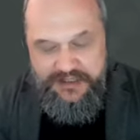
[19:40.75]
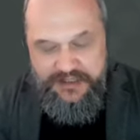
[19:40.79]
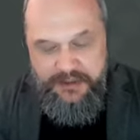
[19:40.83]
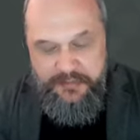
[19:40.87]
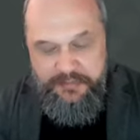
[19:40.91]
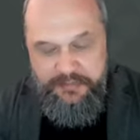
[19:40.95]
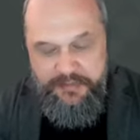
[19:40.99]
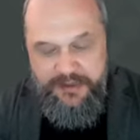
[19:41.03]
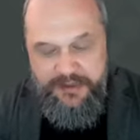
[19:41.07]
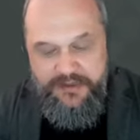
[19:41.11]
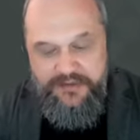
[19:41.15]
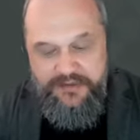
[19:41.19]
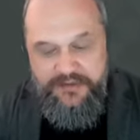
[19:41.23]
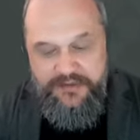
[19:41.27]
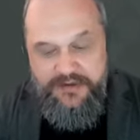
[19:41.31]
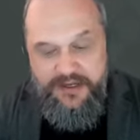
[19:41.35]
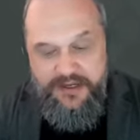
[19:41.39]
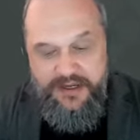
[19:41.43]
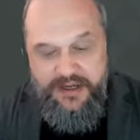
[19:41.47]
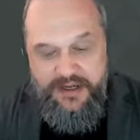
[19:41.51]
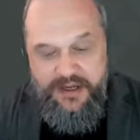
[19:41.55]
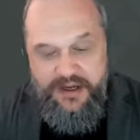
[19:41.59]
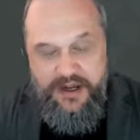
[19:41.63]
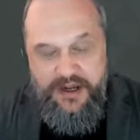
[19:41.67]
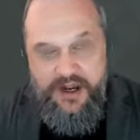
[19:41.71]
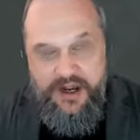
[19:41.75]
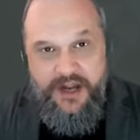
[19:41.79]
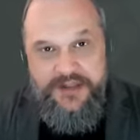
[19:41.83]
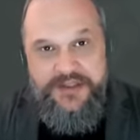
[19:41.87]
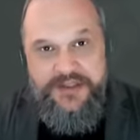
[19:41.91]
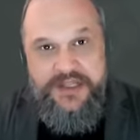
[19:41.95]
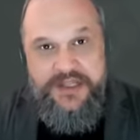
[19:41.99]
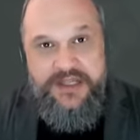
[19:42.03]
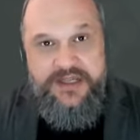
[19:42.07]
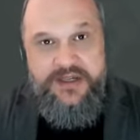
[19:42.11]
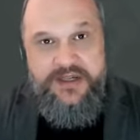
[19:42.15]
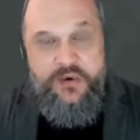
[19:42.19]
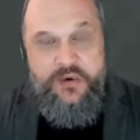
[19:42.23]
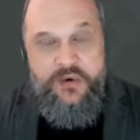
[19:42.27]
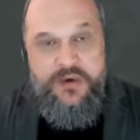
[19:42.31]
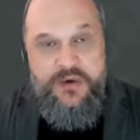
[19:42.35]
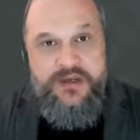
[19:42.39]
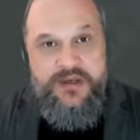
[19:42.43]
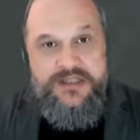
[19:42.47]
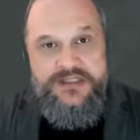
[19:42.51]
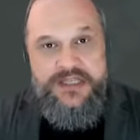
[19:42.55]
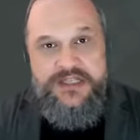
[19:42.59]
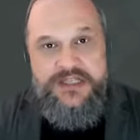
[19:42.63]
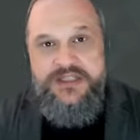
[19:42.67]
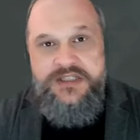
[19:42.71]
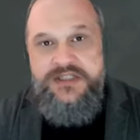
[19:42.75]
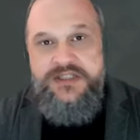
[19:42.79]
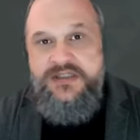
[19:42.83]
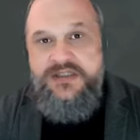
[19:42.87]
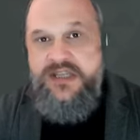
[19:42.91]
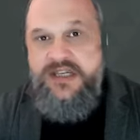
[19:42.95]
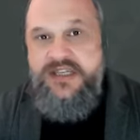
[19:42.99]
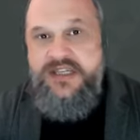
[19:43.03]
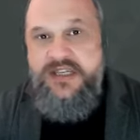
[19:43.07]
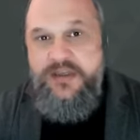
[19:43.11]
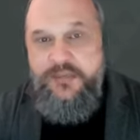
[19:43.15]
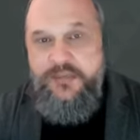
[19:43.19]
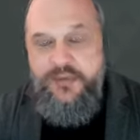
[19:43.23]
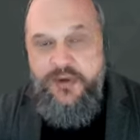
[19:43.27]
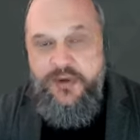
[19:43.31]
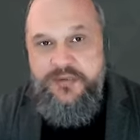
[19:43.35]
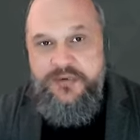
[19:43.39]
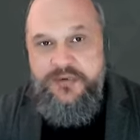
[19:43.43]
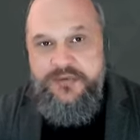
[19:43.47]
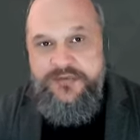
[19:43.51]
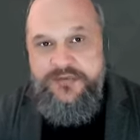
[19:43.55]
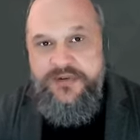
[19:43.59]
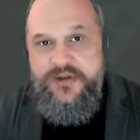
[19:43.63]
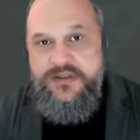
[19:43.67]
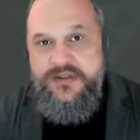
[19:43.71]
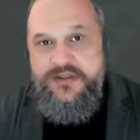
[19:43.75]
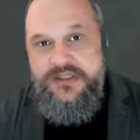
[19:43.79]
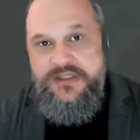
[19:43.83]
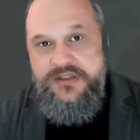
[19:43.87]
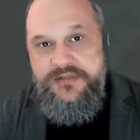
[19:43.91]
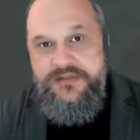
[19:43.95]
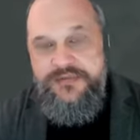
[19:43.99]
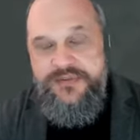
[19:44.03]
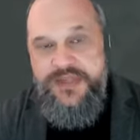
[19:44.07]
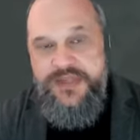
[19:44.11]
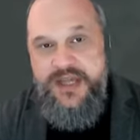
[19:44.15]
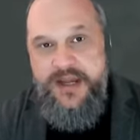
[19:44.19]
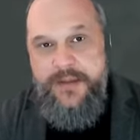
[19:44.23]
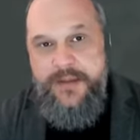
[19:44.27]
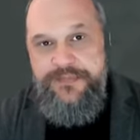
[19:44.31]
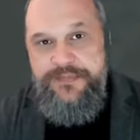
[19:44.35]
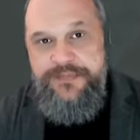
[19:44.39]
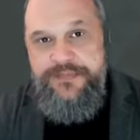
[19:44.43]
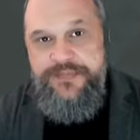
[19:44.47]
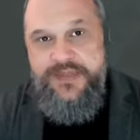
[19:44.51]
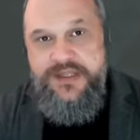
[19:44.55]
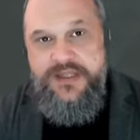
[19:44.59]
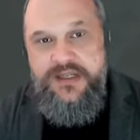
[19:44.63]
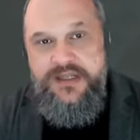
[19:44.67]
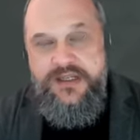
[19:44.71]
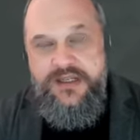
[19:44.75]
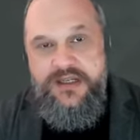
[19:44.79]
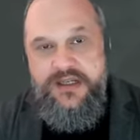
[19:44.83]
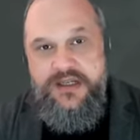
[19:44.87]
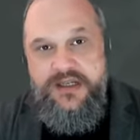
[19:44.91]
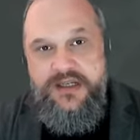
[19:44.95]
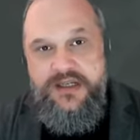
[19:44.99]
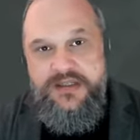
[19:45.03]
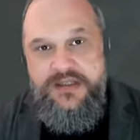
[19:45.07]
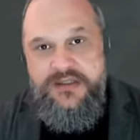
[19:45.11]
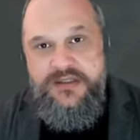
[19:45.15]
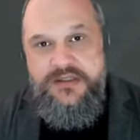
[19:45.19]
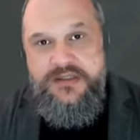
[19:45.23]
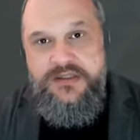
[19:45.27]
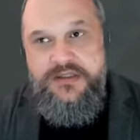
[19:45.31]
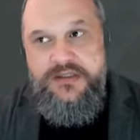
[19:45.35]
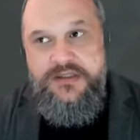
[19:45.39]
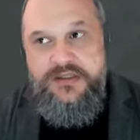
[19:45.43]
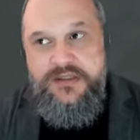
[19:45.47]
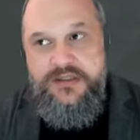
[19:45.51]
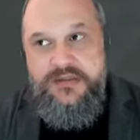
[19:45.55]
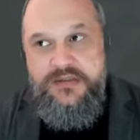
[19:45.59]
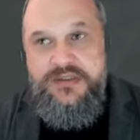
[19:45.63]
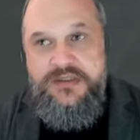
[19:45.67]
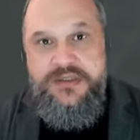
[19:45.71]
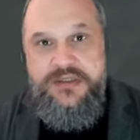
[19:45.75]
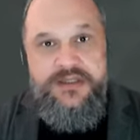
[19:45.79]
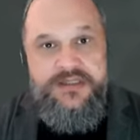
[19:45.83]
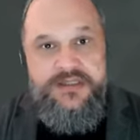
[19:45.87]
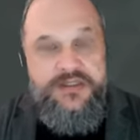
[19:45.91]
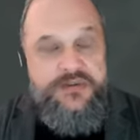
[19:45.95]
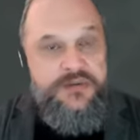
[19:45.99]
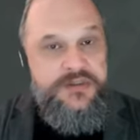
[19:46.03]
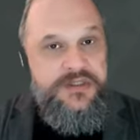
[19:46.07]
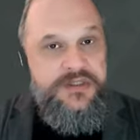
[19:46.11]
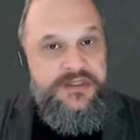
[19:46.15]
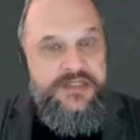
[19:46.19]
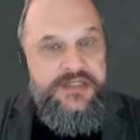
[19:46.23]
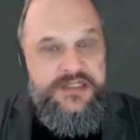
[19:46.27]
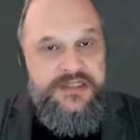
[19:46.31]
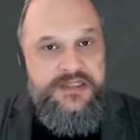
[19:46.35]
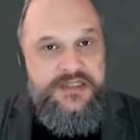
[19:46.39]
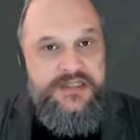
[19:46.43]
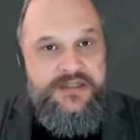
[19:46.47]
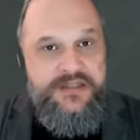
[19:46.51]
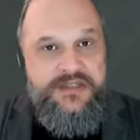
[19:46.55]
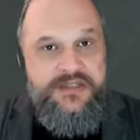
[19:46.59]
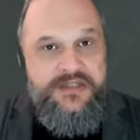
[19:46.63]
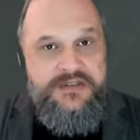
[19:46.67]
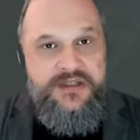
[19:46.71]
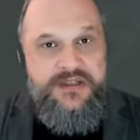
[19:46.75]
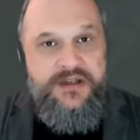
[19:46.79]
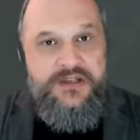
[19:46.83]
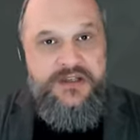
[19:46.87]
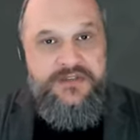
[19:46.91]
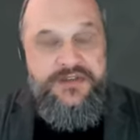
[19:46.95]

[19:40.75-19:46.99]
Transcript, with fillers: But I think organizations taking proper advantage of that and utilizing all the data that lives outside of it.